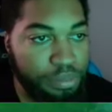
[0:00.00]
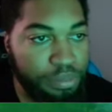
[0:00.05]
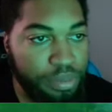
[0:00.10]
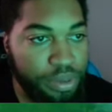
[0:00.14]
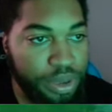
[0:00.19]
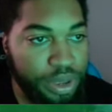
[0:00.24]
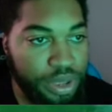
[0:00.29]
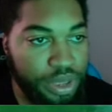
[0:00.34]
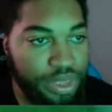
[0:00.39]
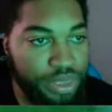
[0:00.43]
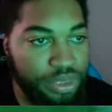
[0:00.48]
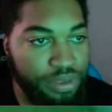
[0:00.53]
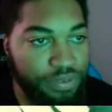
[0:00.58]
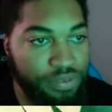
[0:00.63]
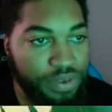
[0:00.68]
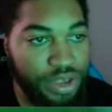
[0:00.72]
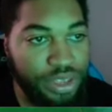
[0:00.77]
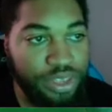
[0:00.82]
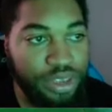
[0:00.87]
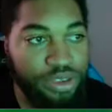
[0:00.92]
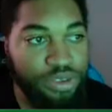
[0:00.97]
but the
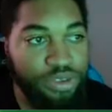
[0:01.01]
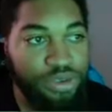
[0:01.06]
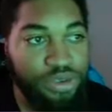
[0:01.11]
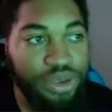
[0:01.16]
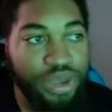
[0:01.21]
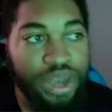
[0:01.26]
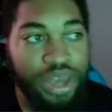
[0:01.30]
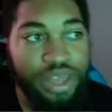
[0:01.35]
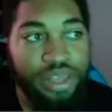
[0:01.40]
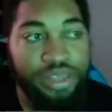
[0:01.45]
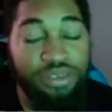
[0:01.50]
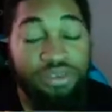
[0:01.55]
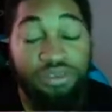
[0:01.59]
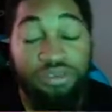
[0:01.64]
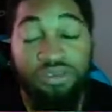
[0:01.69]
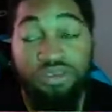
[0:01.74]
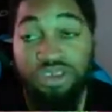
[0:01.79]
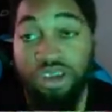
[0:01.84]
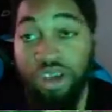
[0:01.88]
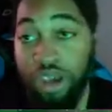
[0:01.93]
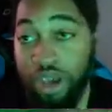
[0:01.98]
fact that you can't
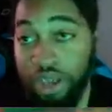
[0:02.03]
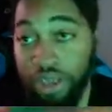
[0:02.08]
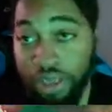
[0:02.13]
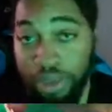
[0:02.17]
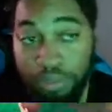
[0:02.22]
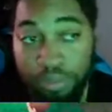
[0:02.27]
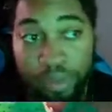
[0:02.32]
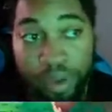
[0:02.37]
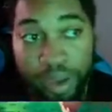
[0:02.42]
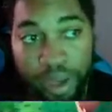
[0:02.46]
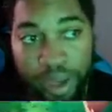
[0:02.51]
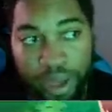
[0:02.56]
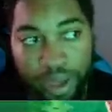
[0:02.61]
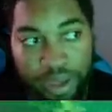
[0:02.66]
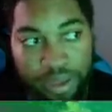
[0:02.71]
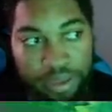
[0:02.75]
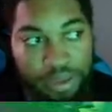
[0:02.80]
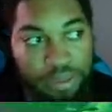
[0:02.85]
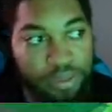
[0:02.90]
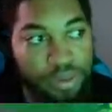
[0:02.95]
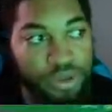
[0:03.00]
check the
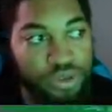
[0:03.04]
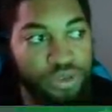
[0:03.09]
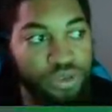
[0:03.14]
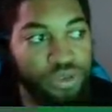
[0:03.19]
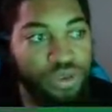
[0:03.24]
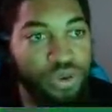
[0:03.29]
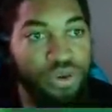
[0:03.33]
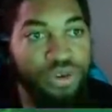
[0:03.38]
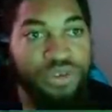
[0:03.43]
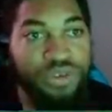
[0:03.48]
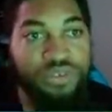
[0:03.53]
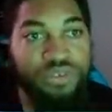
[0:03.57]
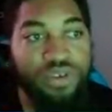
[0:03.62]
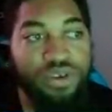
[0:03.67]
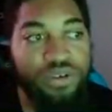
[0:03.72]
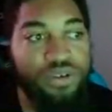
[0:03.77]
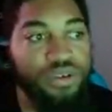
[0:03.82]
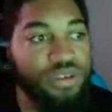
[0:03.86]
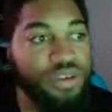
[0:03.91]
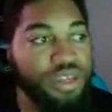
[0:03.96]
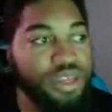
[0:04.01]
bag to make sure if there
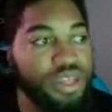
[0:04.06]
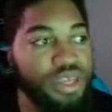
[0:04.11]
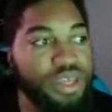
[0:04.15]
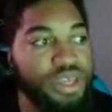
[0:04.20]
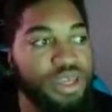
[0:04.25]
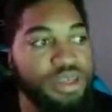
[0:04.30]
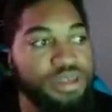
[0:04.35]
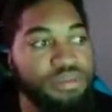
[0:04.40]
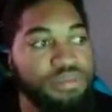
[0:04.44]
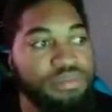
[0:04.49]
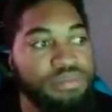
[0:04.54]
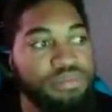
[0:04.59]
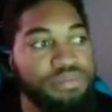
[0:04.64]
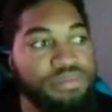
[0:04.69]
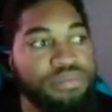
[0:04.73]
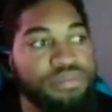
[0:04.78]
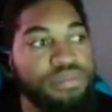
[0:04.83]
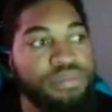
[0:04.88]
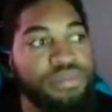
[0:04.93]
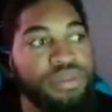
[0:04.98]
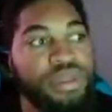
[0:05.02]
was any
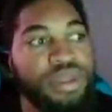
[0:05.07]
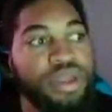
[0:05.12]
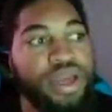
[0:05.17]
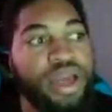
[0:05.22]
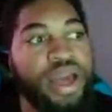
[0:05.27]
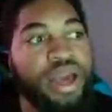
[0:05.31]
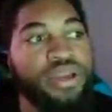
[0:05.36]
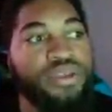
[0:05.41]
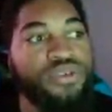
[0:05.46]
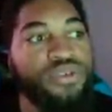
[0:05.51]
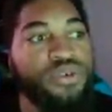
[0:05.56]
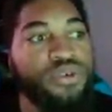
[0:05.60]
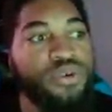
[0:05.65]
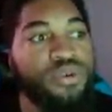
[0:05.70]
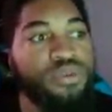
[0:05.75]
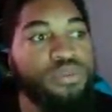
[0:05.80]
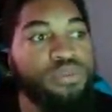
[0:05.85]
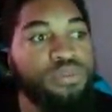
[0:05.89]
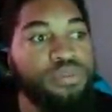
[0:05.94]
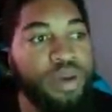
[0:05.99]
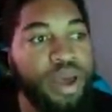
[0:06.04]

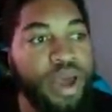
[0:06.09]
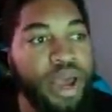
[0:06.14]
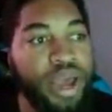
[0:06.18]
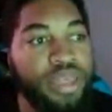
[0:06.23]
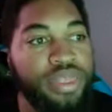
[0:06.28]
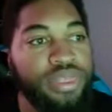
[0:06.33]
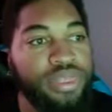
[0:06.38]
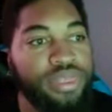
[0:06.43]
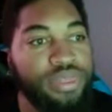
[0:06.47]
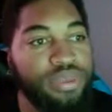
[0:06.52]
actual bad